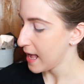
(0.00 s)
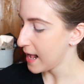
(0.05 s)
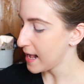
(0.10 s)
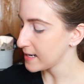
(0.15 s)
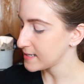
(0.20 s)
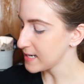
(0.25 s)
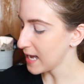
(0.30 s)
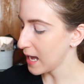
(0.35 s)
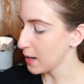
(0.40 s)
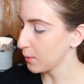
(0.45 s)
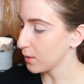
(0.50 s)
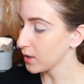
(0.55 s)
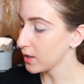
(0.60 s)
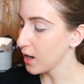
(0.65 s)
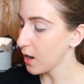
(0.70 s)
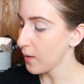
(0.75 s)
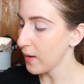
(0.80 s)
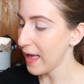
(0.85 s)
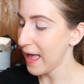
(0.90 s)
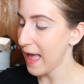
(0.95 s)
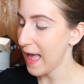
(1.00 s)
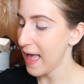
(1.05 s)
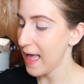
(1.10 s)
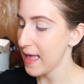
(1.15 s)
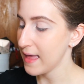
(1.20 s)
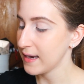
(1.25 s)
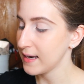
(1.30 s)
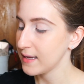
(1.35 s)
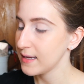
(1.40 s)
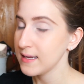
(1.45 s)
and I will go
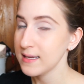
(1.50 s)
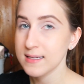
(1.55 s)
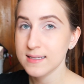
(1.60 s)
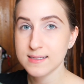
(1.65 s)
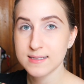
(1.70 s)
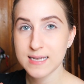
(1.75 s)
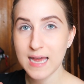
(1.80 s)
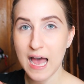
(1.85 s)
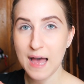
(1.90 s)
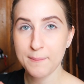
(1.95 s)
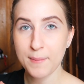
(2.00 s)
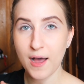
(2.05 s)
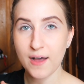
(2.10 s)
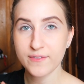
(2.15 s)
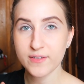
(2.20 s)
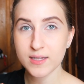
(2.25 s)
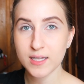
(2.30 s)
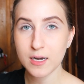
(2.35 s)
ahead, tap off